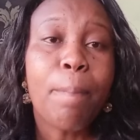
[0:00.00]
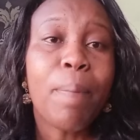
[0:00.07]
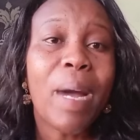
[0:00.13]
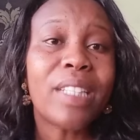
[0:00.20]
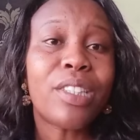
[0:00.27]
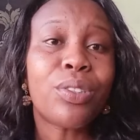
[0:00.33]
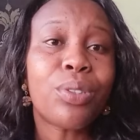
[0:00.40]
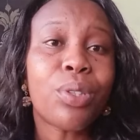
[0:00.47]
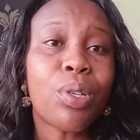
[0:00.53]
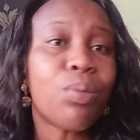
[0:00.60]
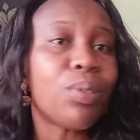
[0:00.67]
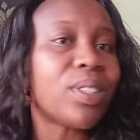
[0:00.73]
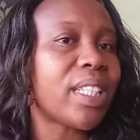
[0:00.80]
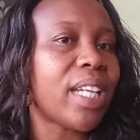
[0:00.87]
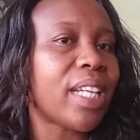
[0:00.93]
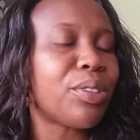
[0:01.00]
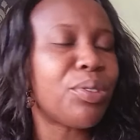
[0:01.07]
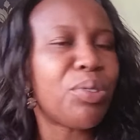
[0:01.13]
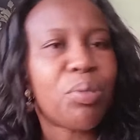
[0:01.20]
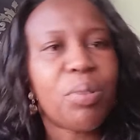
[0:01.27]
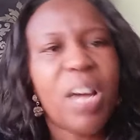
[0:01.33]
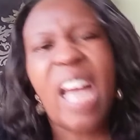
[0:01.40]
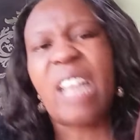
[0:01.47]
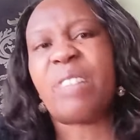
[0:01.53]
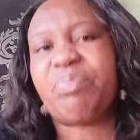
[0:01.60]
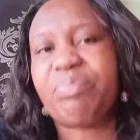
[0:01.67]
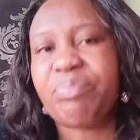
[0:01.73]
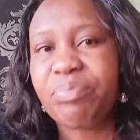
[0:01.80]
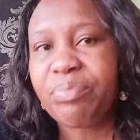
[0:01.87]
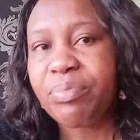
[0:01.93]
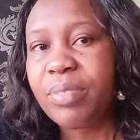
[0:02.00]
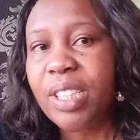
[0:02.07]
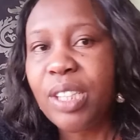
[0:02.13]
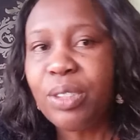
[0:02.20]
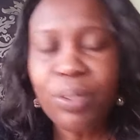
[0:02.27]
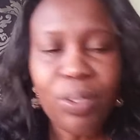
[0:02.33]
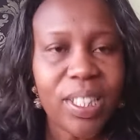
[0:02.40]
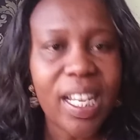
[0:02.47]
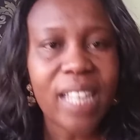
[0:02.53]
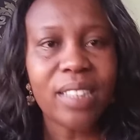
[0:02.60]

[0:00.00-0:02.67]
But Ro was like, are you